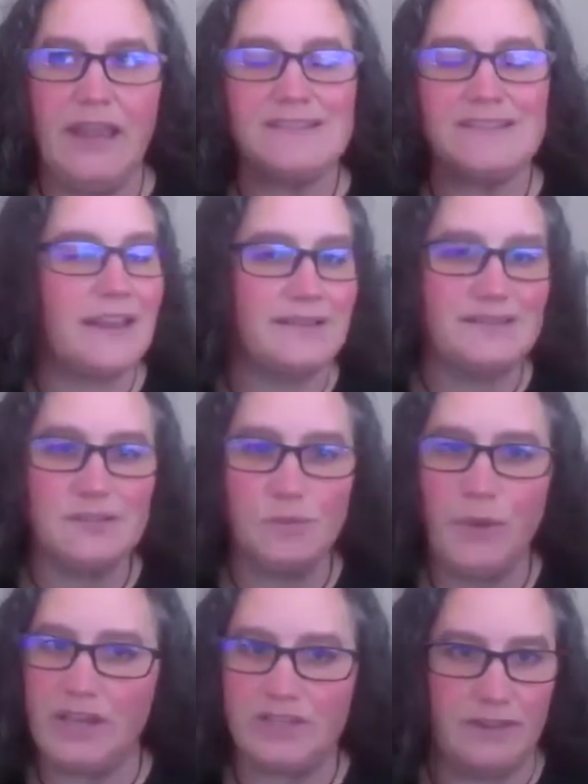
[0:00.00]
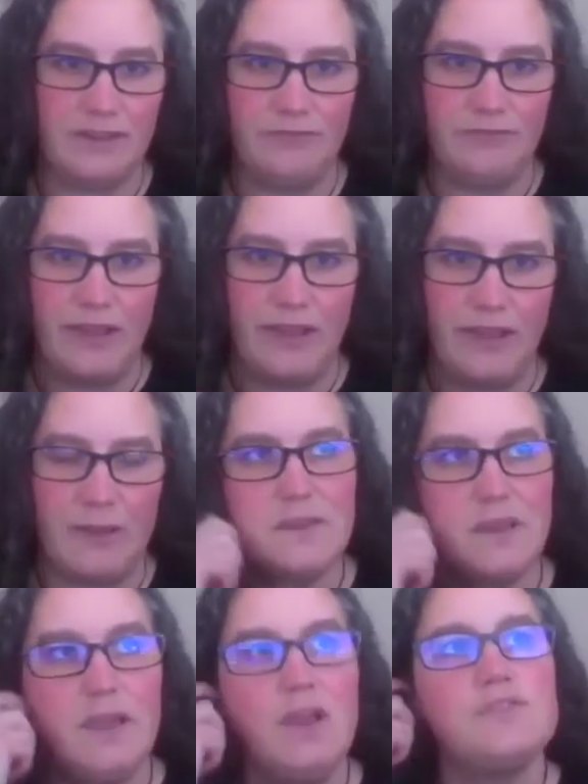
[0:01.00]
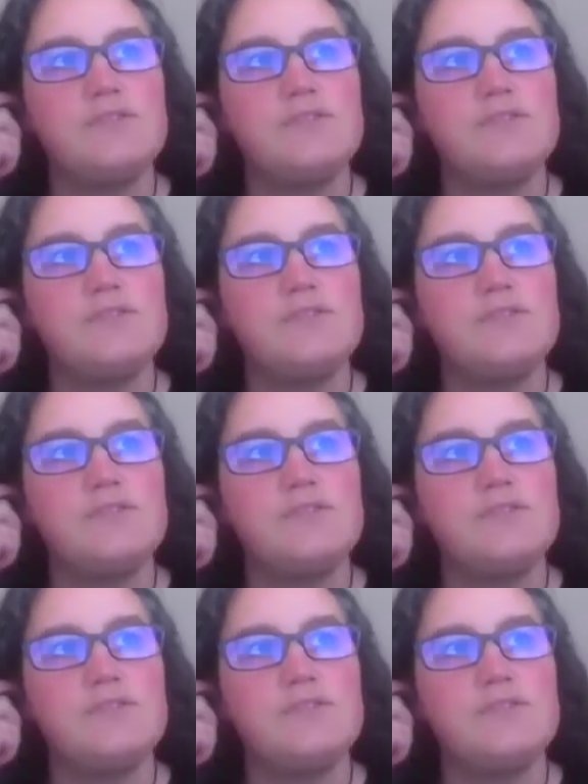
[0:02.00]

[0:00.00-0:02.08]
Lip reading: It's like a switch that flips.